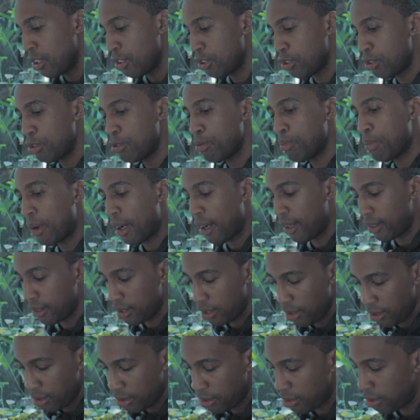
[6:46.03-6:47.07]
shoe
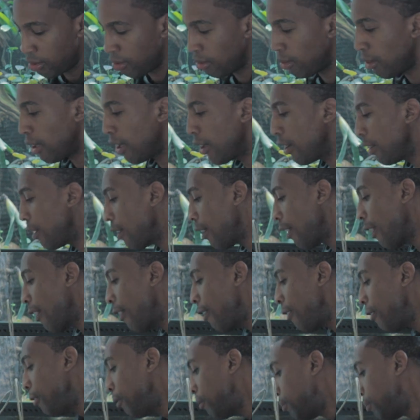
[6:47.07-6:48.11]
boxes right now.